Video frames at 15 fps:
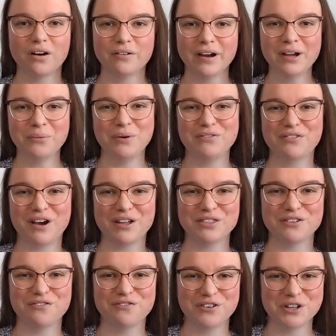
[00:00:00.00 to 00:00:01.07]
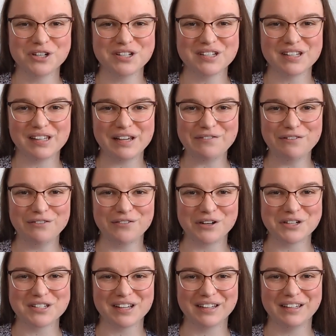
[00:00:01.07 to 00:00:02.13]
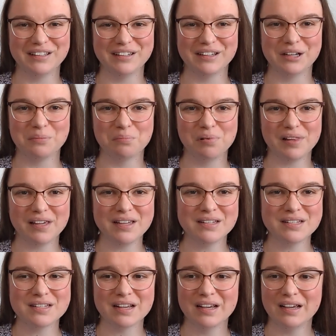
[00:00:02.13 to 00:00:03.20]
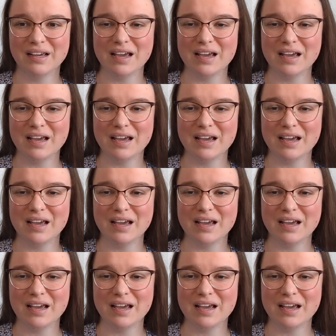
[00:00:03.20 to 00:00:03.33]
Alright, we've got the first leaf of our succulent complete.